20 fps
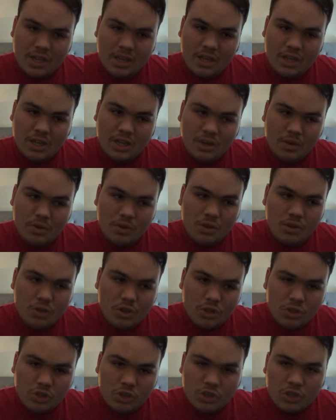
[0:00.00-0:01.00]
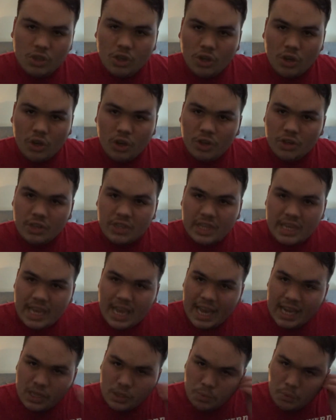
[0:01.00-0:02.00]
you know, you can just look on
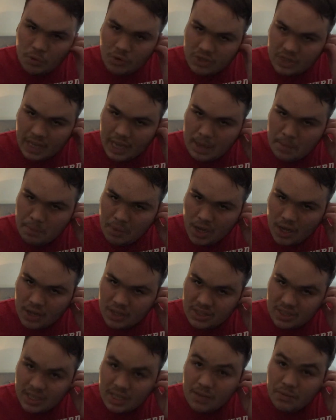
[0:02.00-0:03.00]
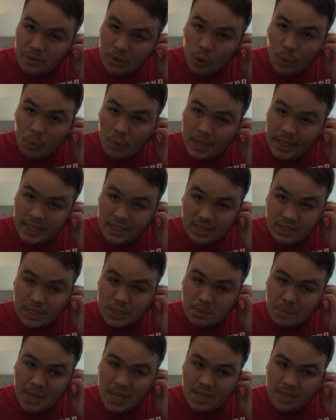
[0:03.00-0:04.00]
the Xbox Game Pass, and if you're willing to
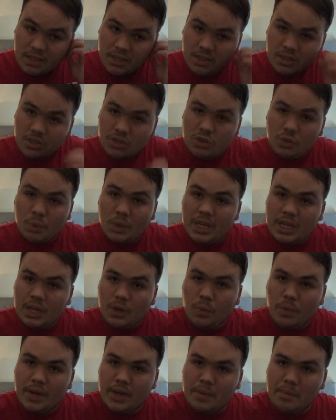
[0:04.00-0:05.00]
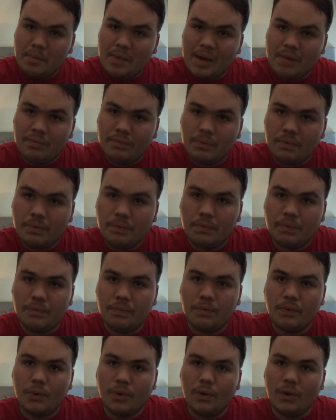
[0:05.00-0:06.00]
spend 20 quid a month
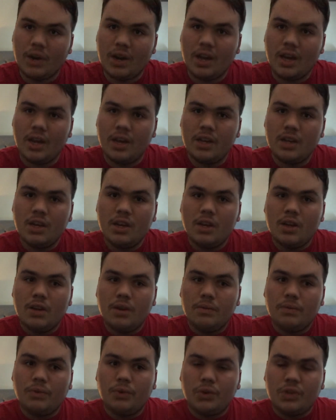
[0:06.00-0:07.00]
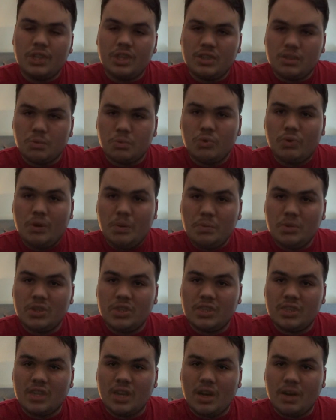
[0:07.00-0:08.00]
for the
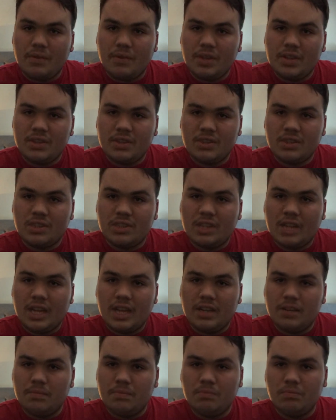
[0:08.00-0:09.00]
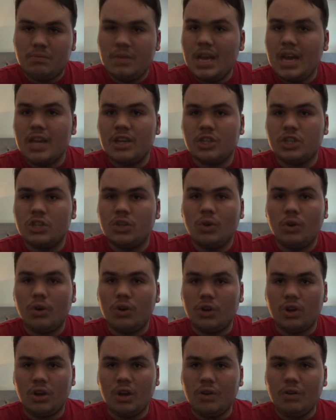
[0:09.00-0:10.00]
subscription service, then yeah,
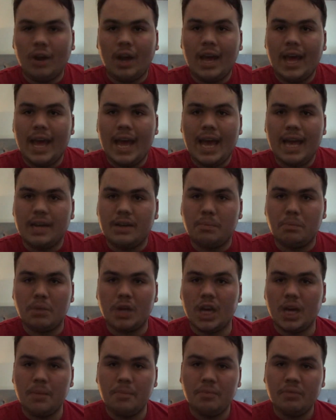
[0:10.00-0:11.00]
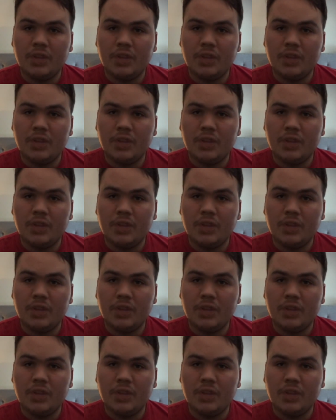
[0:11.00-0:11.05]
sure, go right ahead. But